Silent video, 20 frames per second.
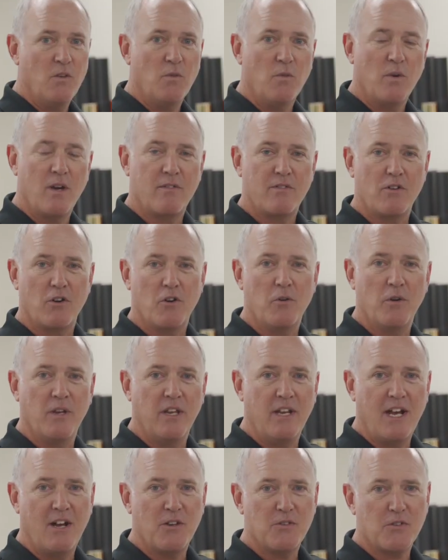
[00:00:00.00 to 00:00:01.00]
We have our own
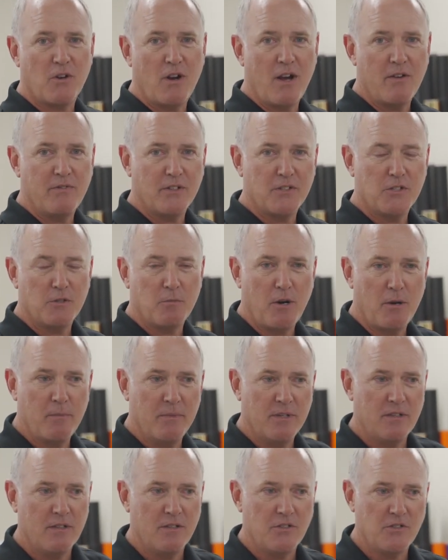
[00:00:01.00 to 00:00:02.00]
in-house graphics
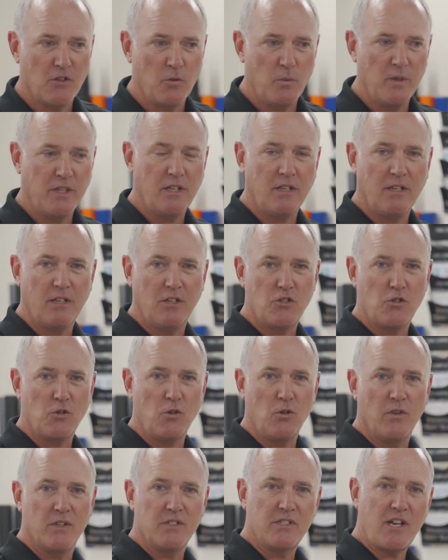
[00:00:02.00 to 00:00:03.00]
department so that we can
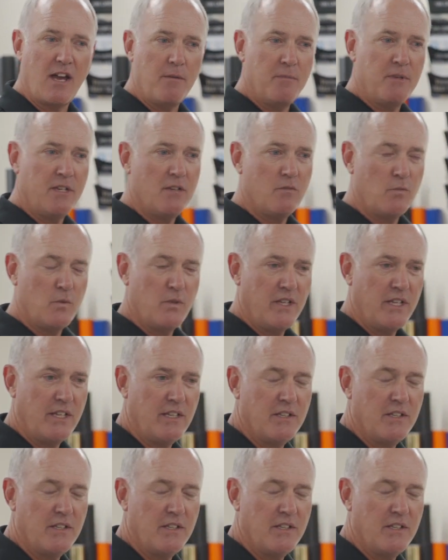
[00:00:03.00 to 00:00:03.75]
control the timing of when they